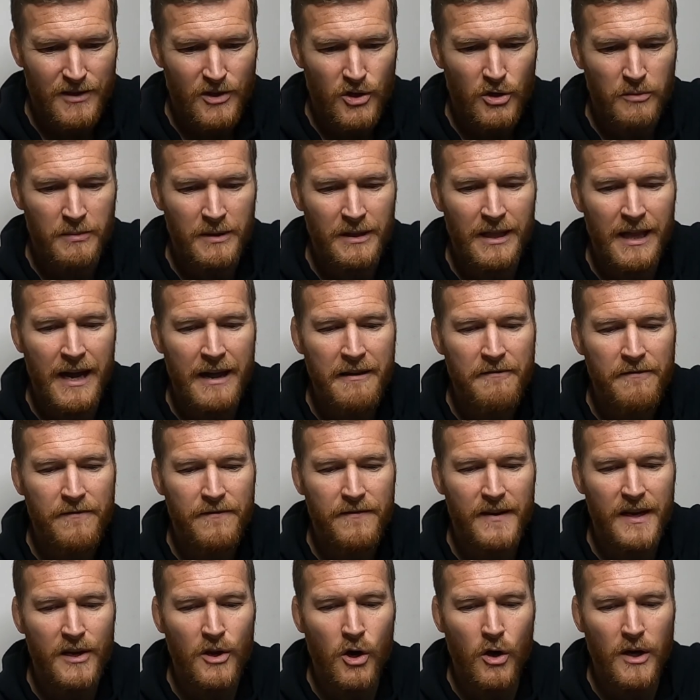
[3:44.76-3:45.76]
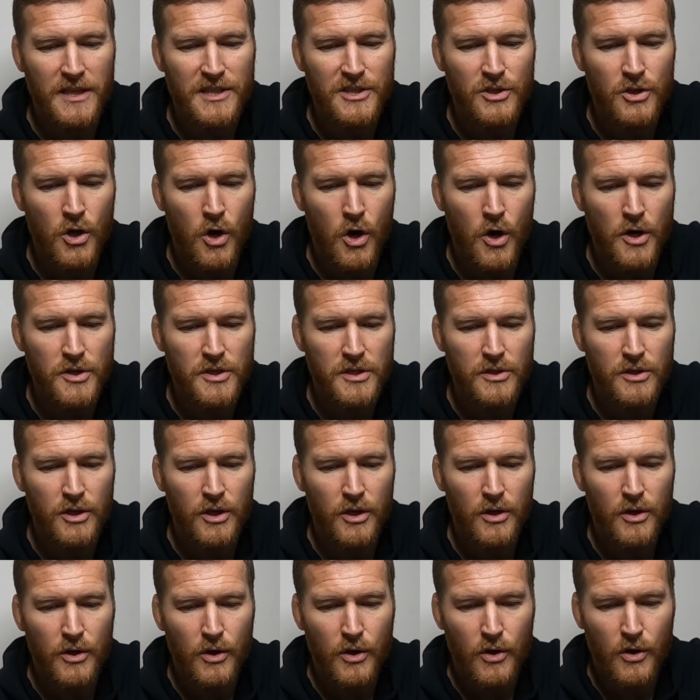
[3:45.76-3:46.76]
Human life, in all its noise
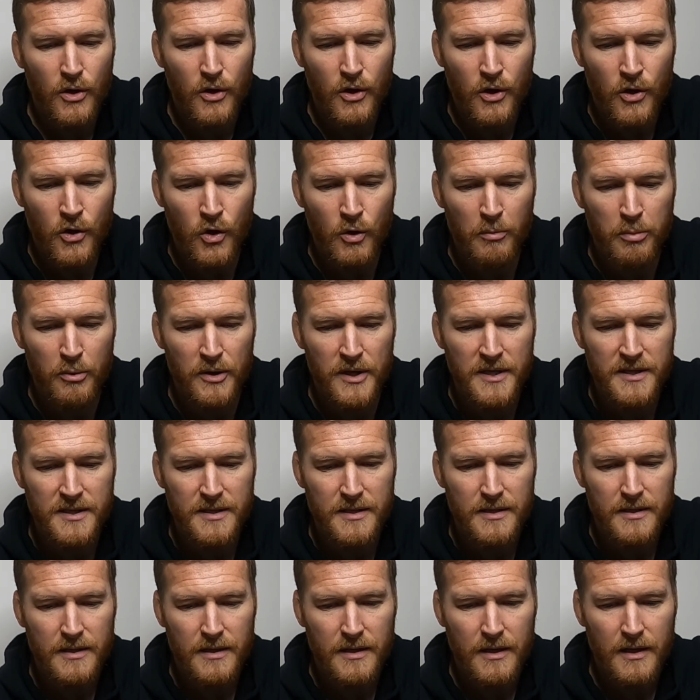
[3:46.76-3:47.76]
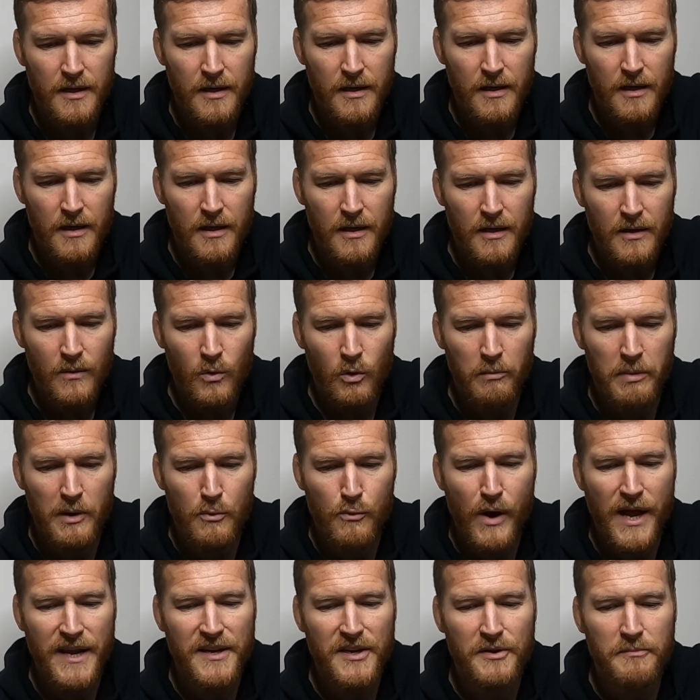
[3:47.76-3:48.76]
and hubris, will be
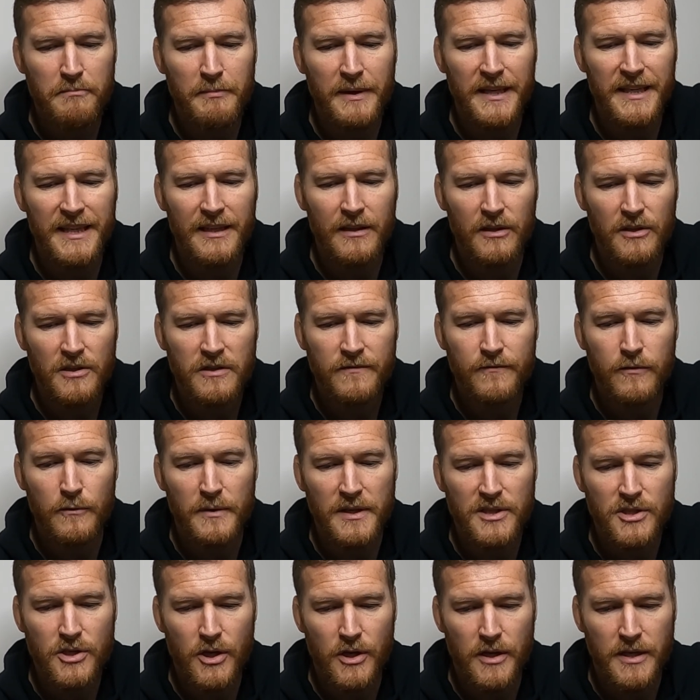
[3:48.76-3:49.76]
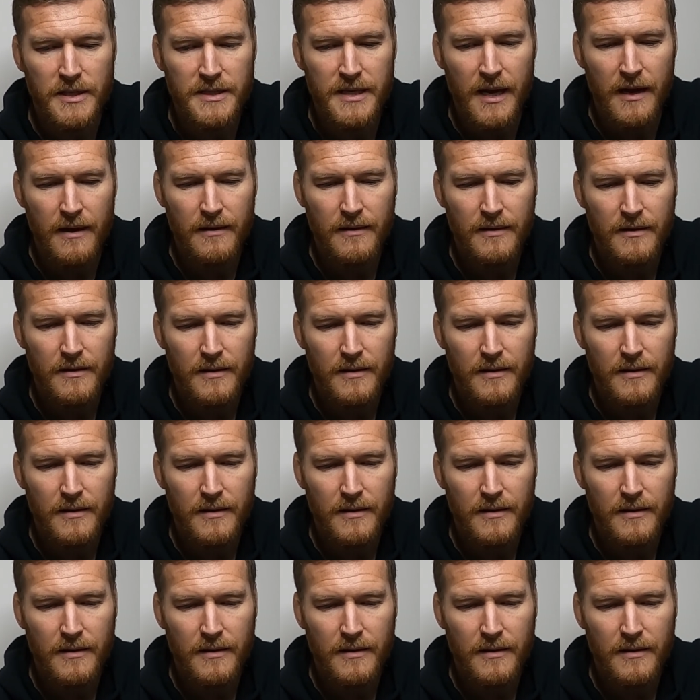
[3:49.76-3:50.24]
rendered meaningless for eternity.